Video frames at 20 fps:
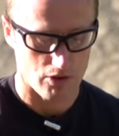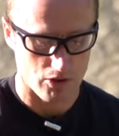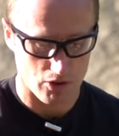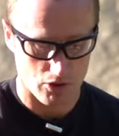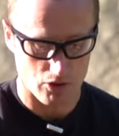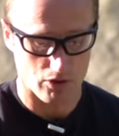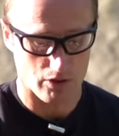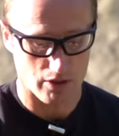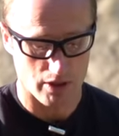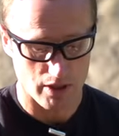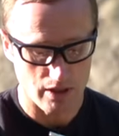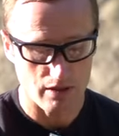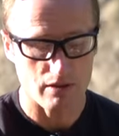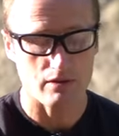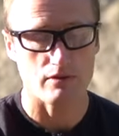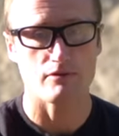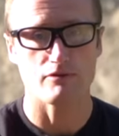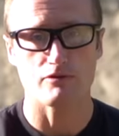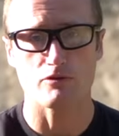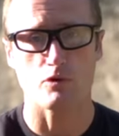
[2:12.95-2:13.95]
good
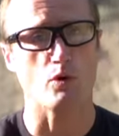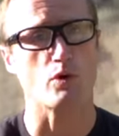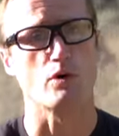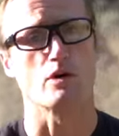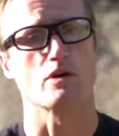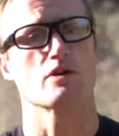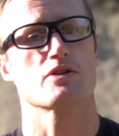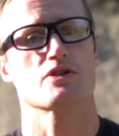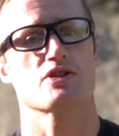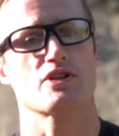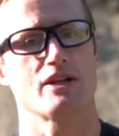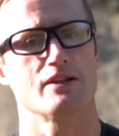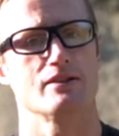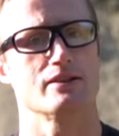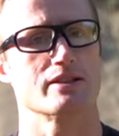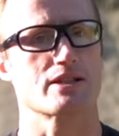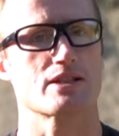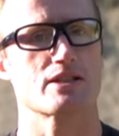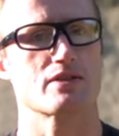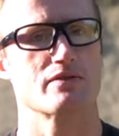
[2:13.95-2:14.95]
for sale
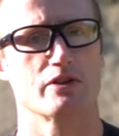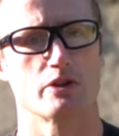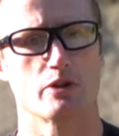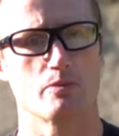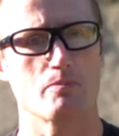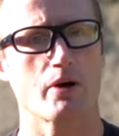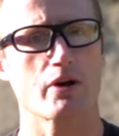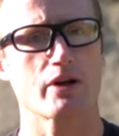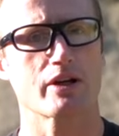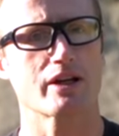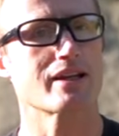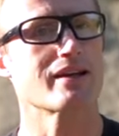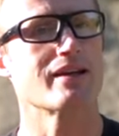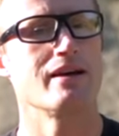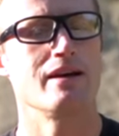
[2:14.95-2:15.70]
in the civilian market,